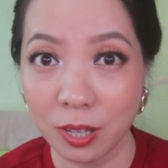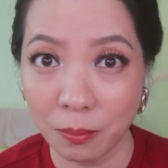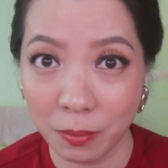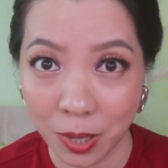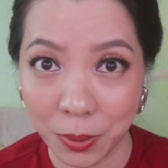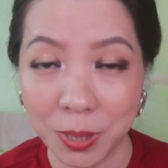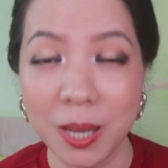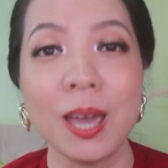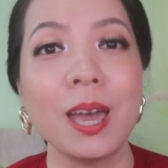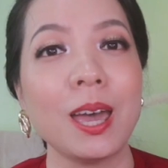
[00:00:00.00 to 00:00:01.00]
amount
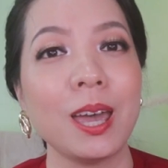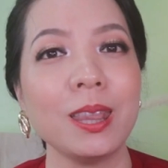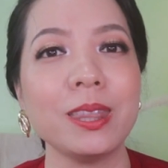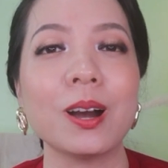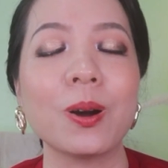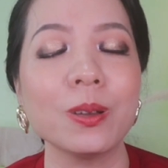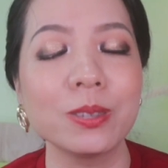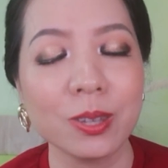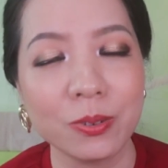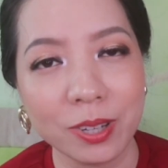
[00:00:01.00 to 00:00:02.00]
and their
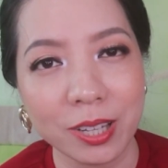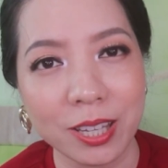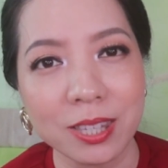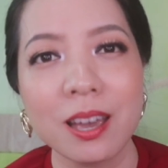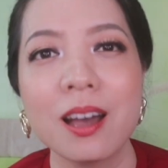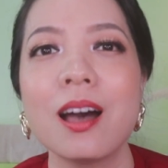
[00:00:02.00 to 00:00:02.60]
constant release